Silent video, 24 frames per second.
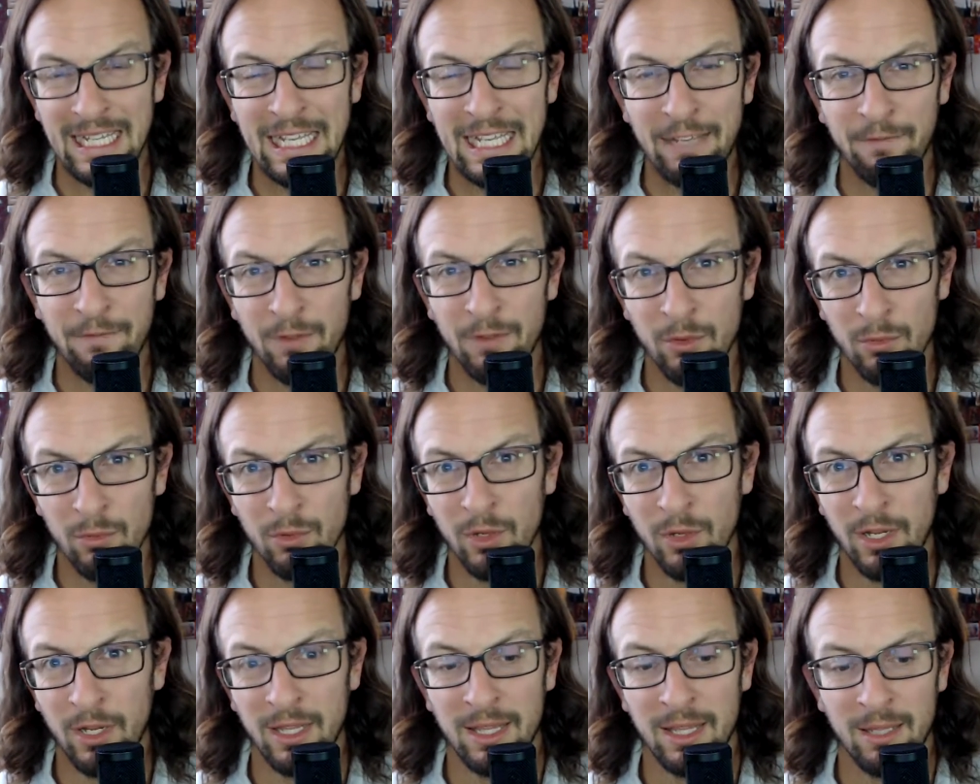if you
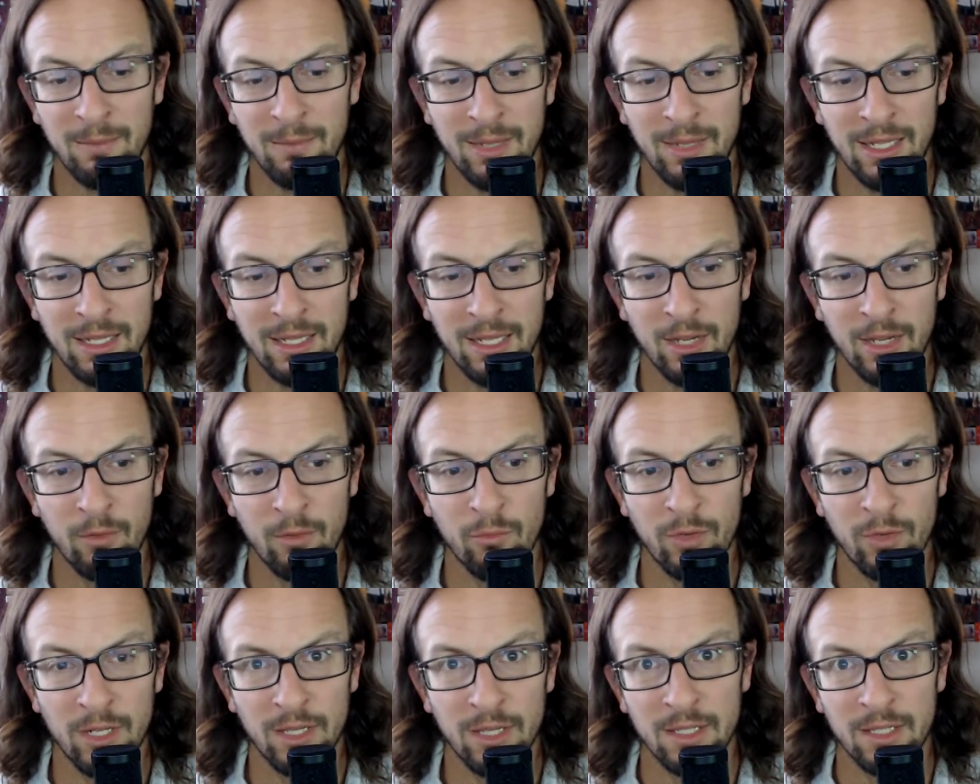look at them in a
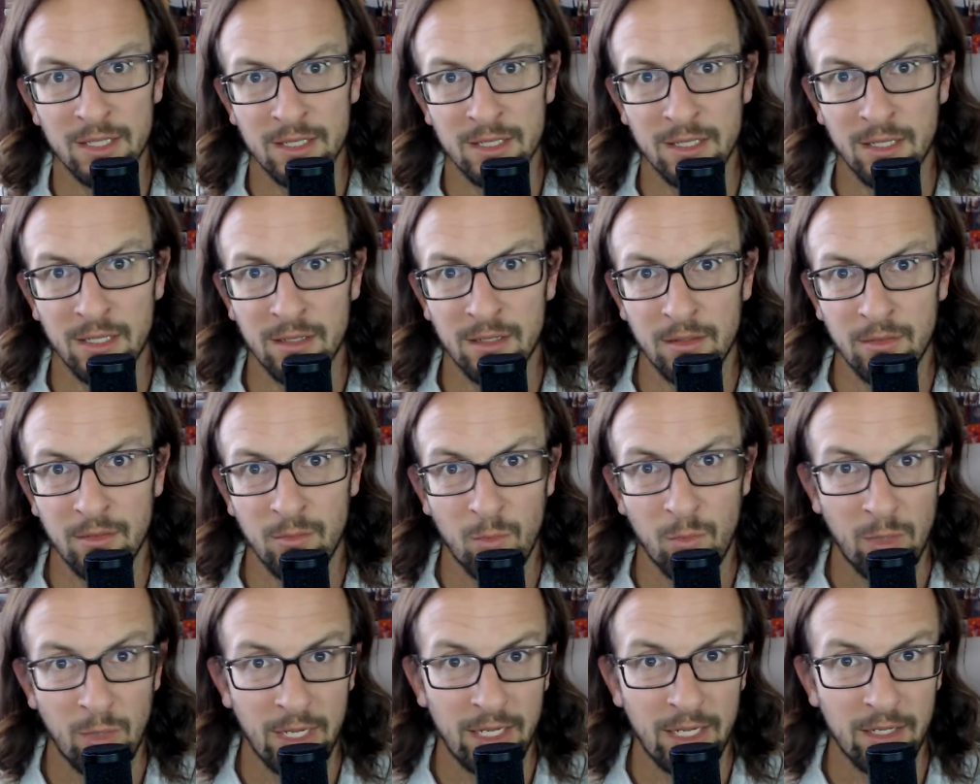realistic
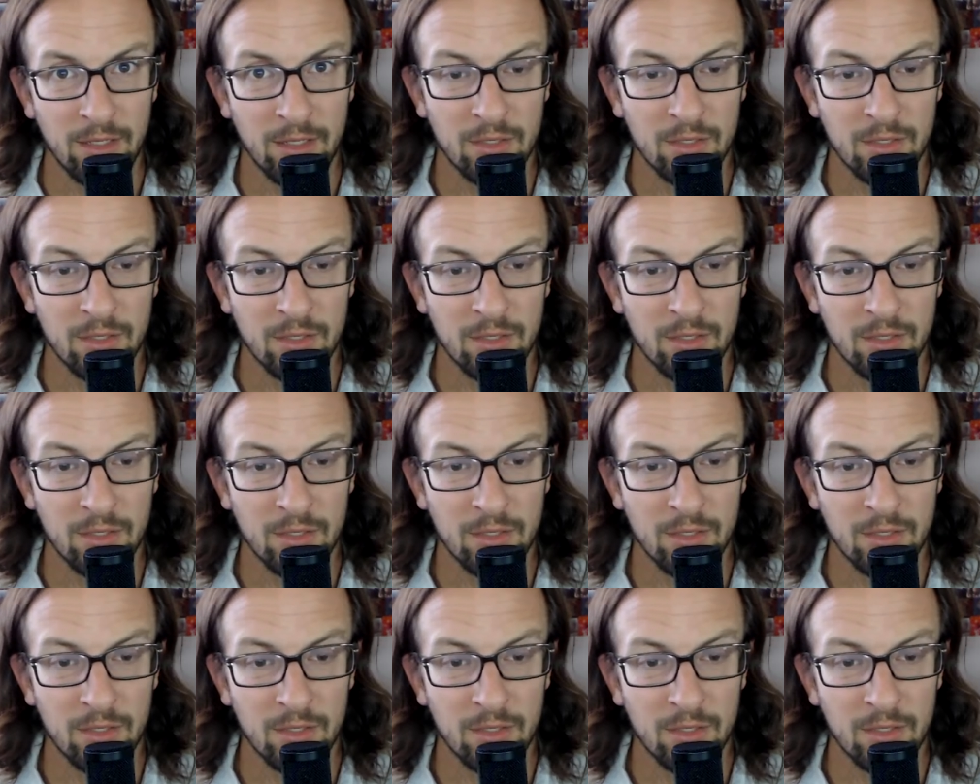way.